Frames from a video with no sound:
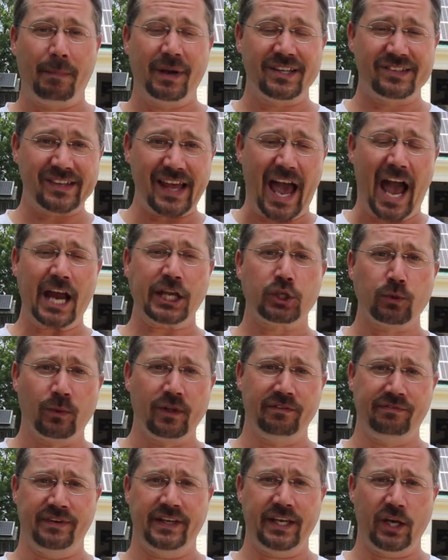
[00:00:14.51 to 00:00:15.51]
but it's
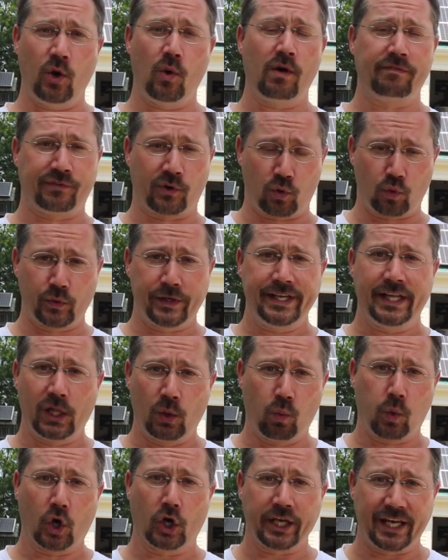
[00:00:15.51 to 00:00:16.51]
actual video of a
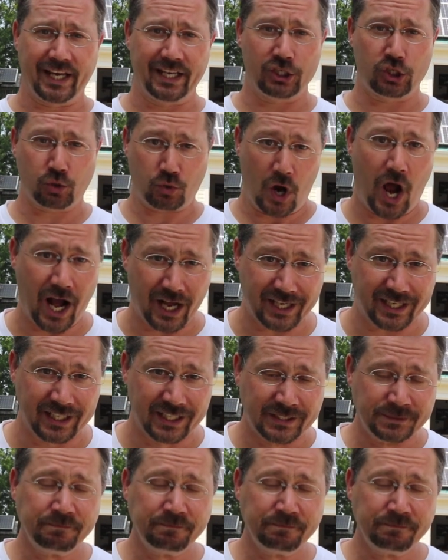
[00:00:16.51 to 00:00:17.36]
real working truck